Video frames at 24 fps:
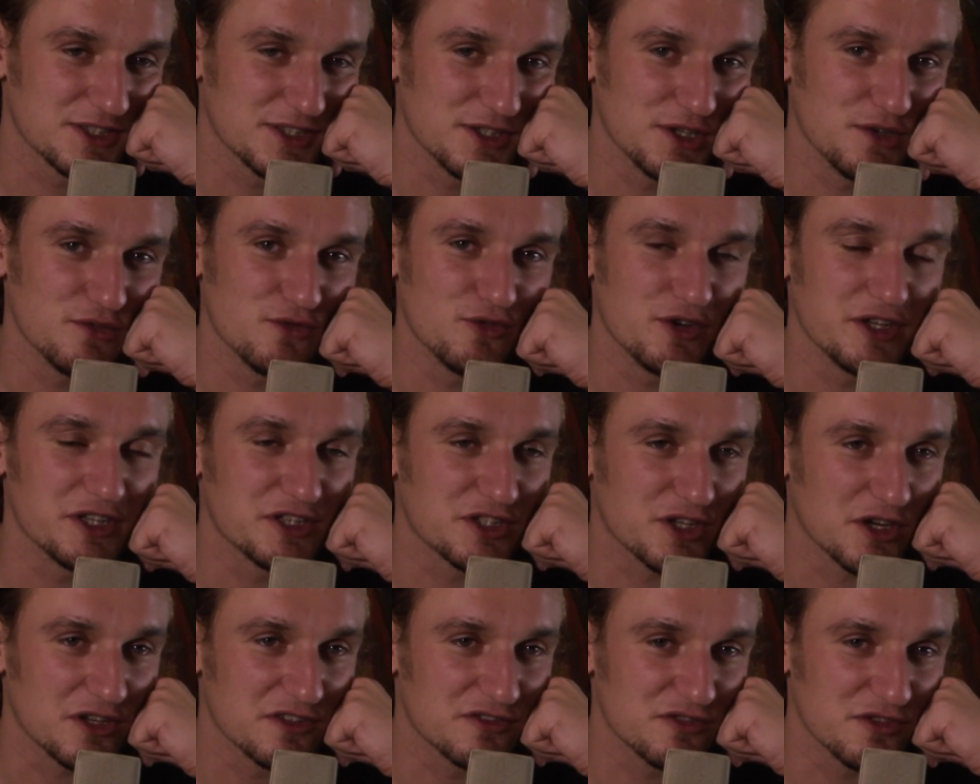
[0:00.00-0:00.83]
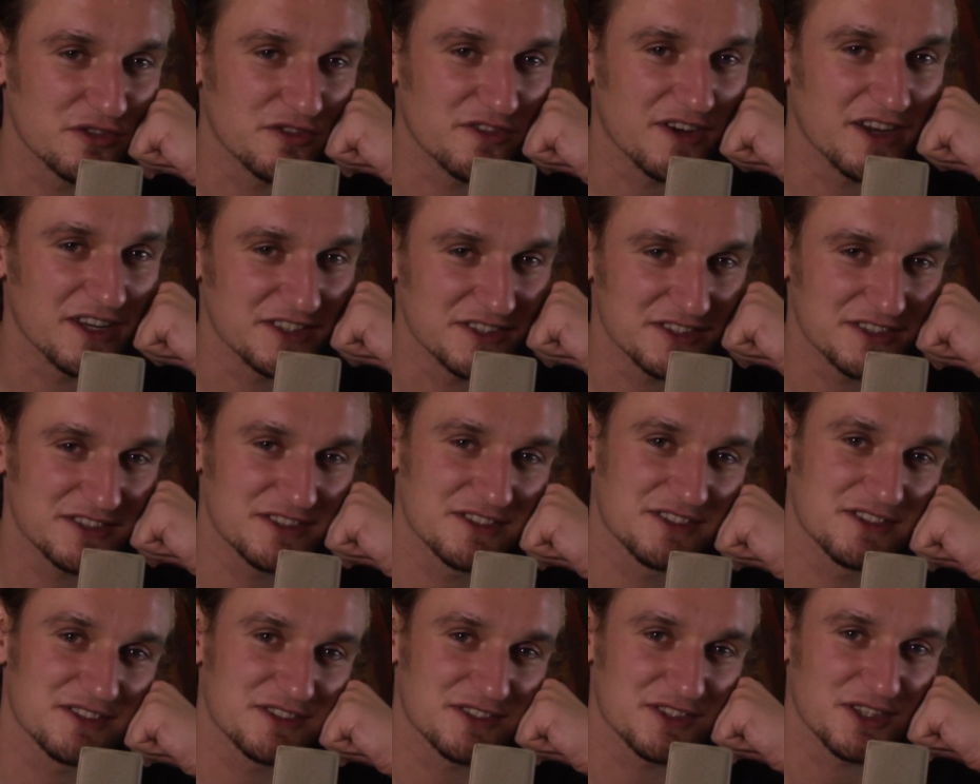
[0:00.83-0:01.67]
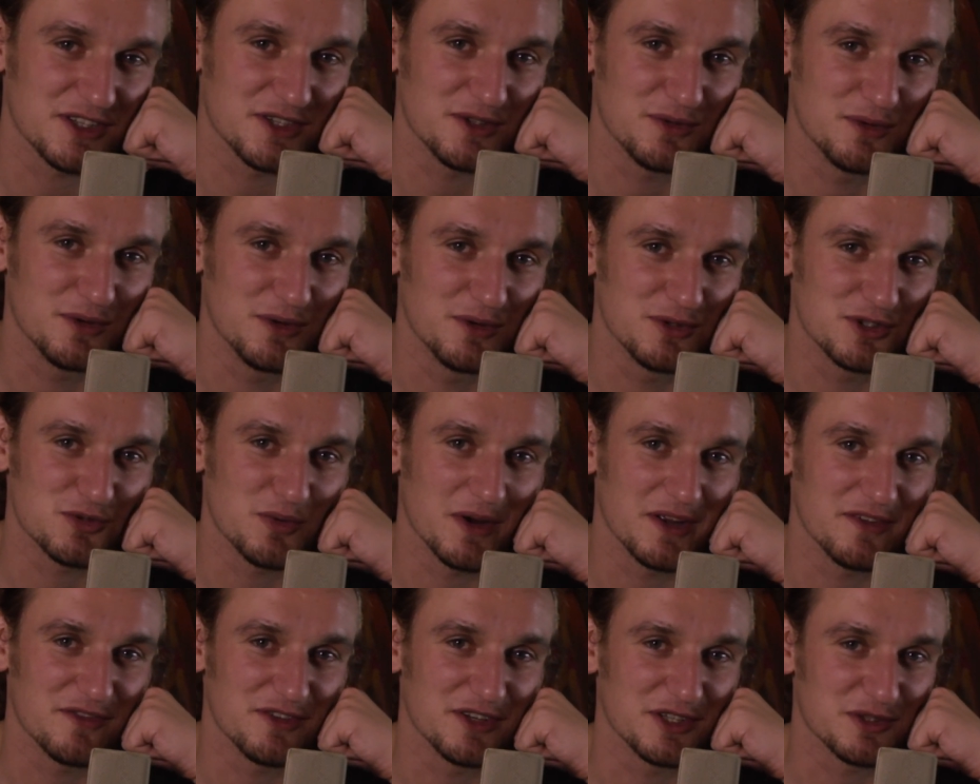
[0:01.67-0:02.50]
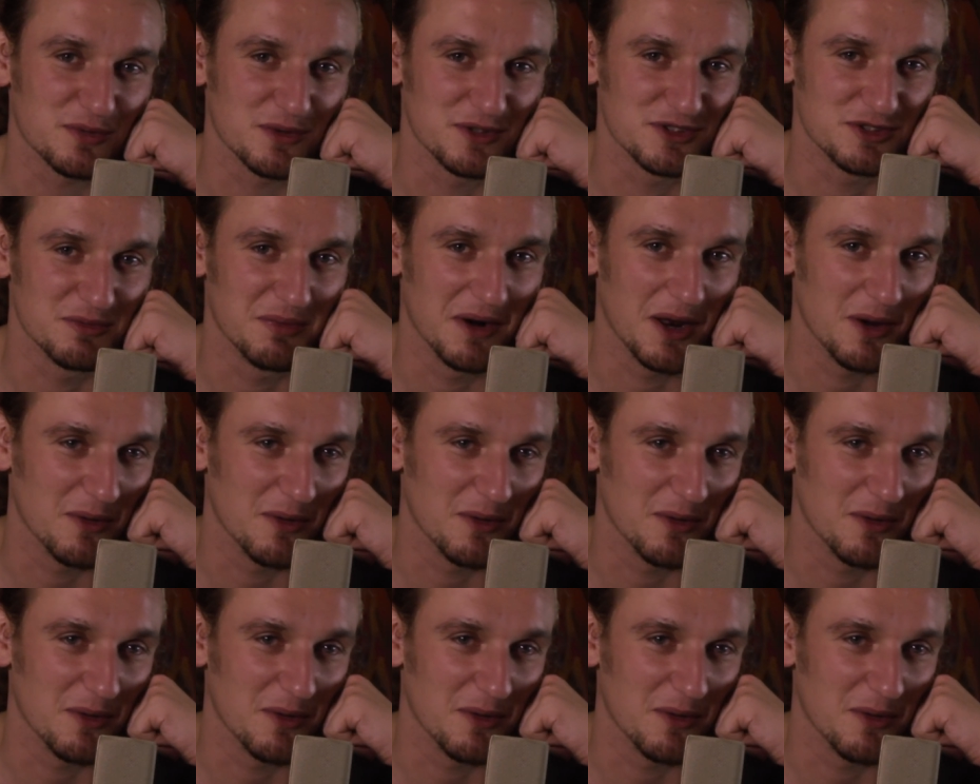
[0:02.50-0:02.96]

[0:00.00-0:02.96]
Reese goes through phases, so we'll just wait for this one to blow